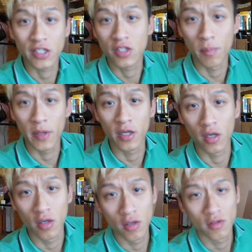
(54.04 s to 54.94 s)
That's the
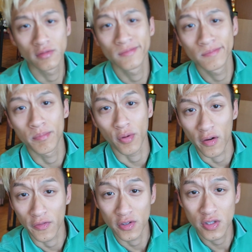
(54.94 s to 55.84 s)
bagel
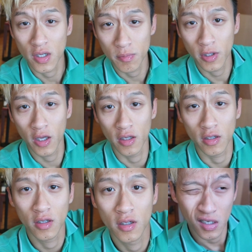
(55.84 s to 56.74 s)
breakfast I'm
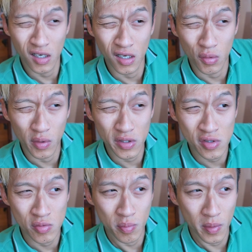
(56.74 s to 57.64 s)
getting. I went
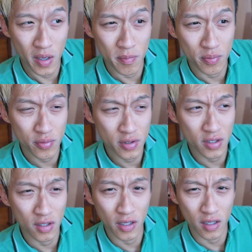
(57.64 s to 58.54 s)
to bed
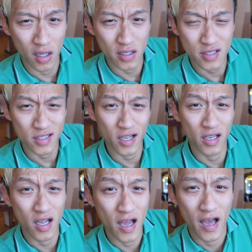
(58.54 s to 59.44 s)
pretty late last
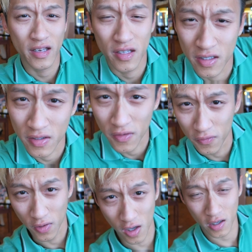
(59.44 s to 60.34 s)
night editing the
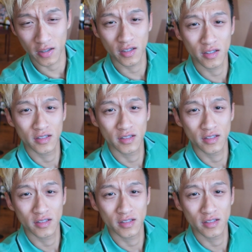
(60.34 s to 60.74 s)
vlog.